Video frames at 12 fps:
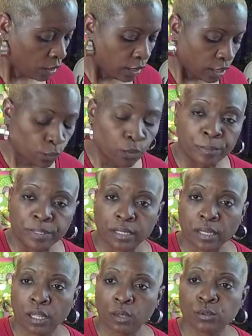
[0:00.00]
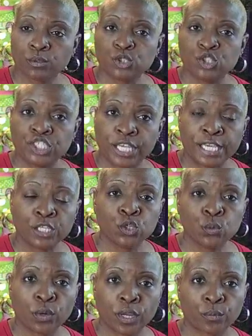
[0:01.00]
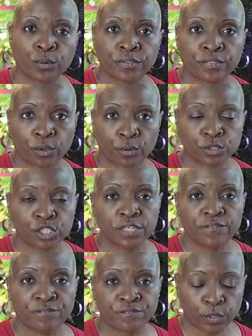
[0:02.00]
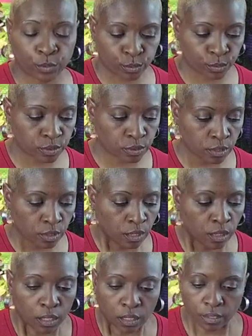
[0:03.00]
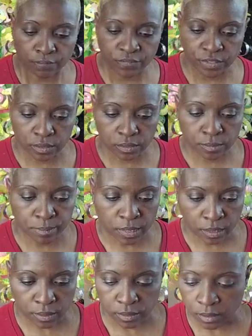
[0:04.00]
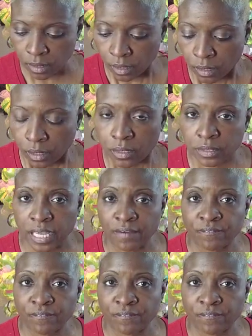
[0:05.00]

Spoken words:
It will be closed January 31st of this month, because